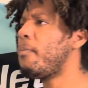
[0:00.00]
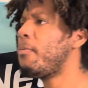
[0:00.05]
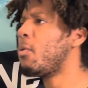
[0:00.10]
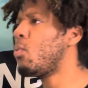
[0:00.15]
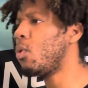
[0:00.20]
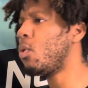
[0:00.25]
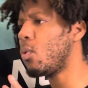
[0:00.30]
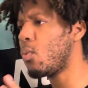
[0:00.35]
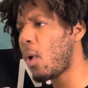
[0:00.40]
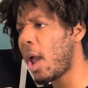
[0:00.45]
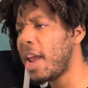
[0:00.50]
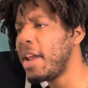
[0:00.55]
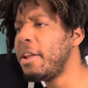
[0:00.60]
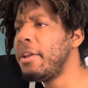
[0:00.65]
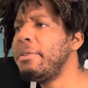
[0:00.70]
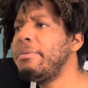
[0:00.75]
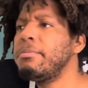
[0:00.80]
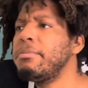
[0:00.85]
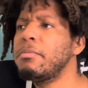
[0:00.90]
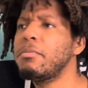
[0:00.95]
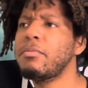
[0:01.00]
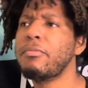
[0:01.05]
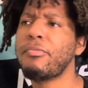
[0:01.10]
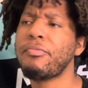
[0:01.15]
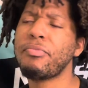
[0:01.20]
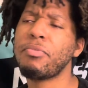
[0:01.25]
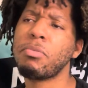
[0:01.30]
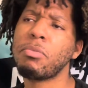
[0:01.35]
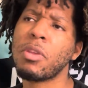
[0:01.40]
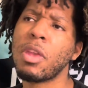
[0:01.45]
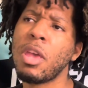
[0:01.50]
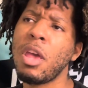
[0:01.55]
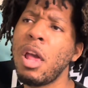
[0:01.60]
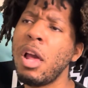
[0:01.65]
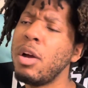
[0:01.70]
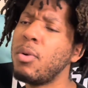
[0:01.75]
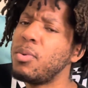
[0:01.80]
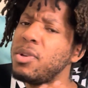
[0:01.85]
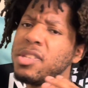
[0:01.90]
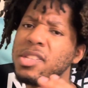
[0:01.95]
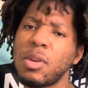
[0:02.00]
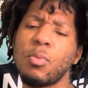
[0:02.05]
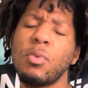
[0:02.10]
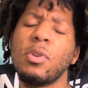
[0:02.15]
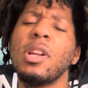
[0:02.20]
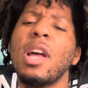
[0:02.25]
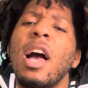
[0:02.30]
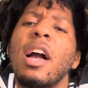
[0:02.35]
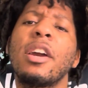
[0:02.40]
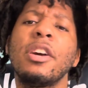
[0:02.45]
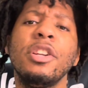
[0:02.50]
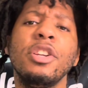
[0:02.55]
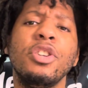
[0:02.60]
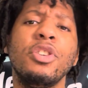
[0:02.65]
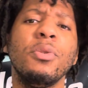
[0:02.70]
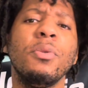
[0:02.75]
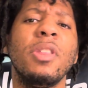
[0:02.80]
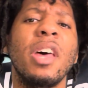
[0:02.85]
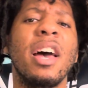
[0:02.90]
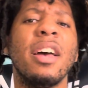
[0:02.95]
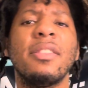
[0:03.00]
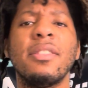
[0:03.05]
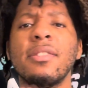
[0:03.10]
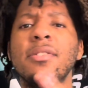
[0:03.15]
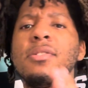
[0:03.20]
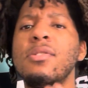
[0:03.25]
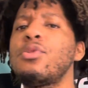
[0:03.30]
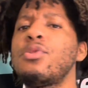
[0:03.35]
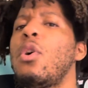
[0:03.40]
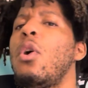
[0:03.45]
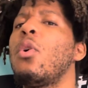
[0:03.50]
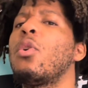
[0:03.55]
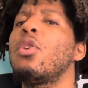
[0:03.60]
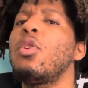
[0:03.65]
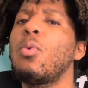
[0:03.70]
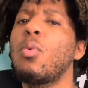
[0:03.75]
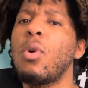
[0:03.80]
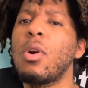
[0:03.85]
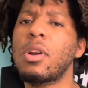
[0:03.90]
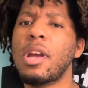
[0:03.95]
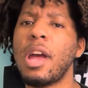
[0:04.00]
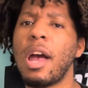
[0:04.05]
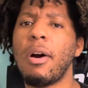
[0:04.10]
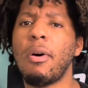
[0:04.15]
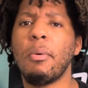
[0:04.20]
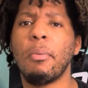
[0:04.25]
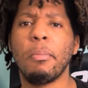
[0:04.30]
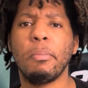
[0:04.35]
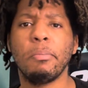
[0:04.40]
We waited. We said we're not going to do that. This is all going to work out.